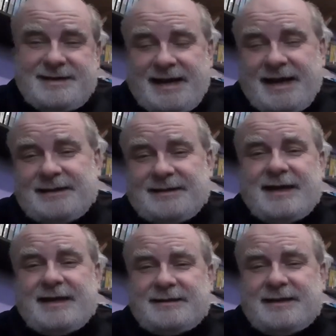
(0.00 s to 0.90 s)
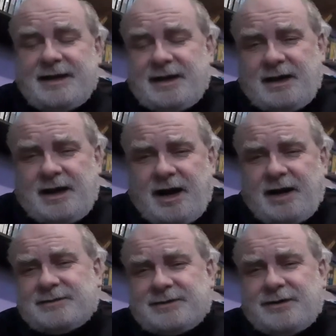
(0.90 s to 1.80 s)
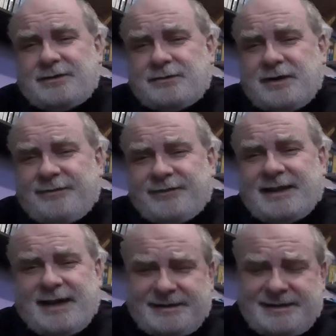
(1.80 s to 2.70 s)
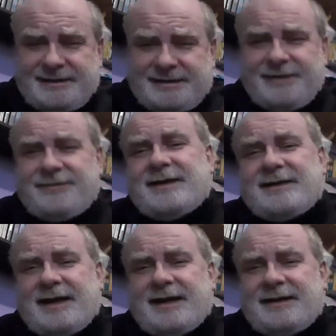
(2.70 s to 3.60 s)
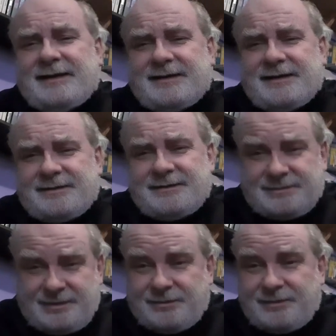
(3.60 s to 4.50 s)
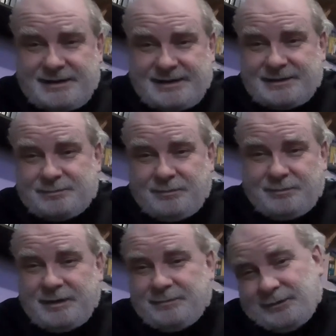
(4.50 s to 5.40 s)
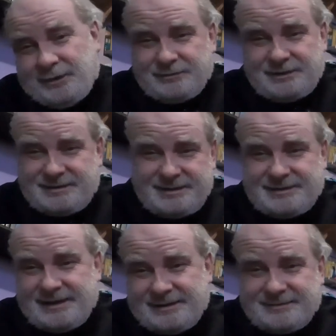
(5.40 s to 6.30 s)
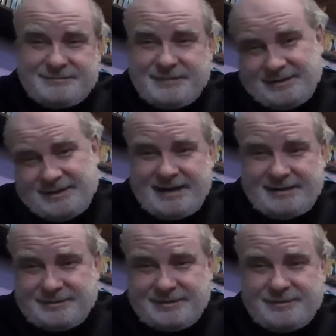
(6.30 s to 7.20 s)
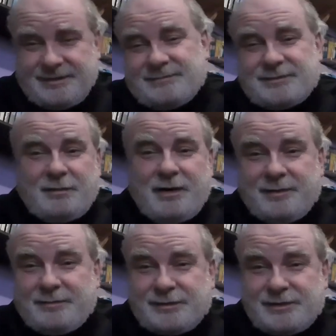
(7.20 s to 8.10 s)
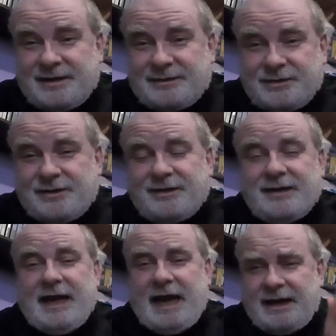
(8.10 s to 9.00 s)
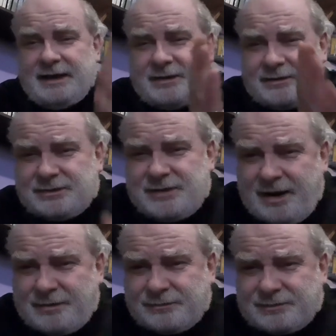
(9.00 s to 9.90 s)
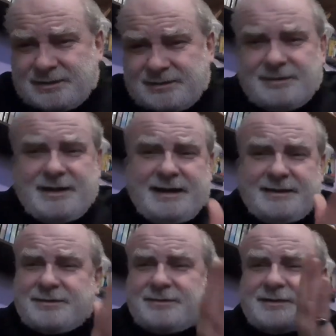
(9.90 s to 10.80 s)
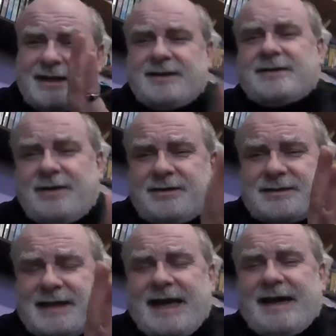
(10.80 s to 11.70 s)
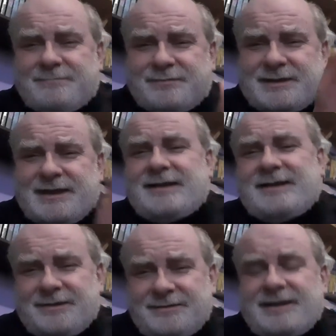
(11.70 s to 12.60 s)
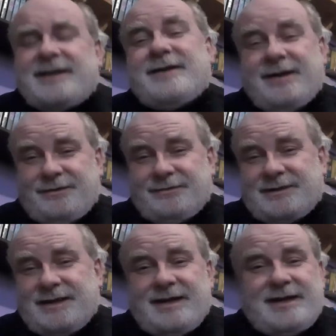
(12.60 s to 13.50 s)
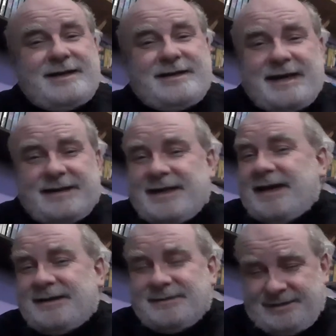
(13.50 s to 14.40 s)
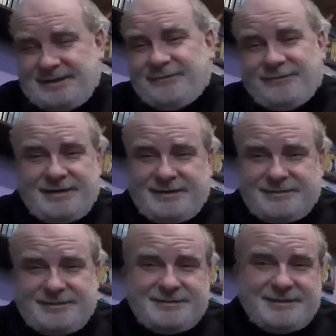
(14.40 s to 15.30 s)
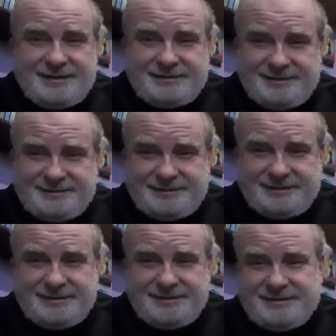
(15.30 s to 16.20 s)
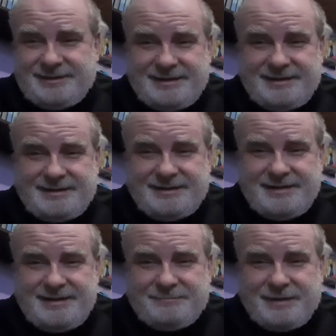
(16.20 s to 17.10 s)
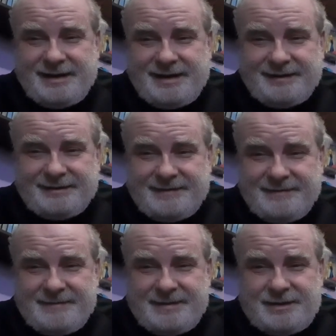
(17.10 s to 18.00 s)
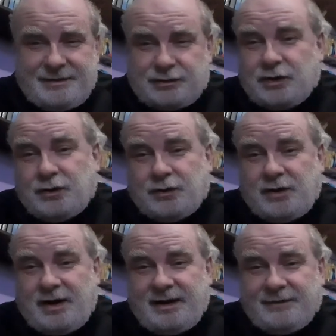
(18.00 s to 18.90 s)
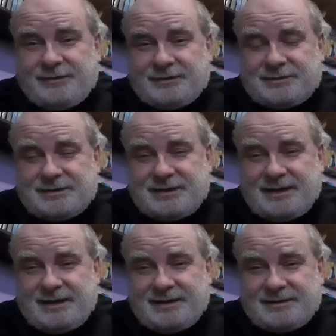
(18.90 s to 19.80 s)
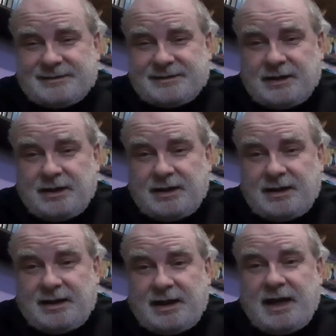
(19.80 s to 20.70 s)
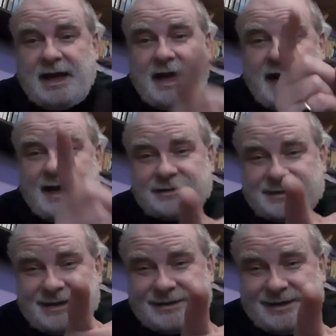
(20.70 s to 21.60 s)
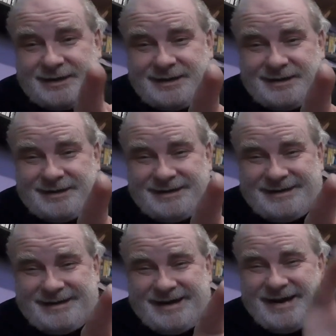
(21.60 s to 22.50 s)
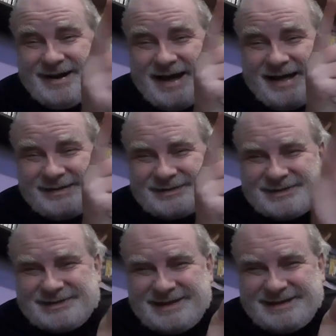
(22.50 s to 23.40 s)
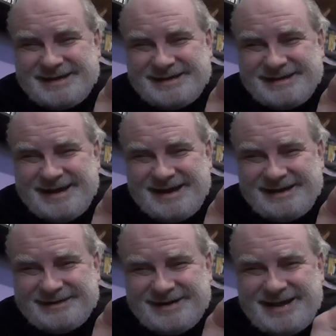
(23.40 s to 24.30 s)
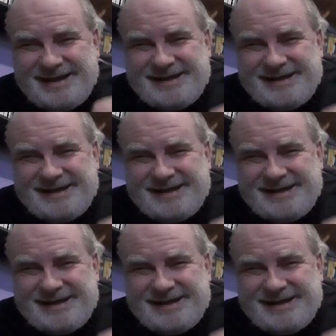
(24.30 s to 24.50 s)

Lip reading: And then, also, if you like it, give it a like. So, it gets people noticed. It said in the algorithm, some more people can enjoy. And it costs note. It does. It costs absolutely note. You can't say fairer than that, Candy. Here, bye, heck. So, all I've got to say is, I'll see thee, and I'll see thee again.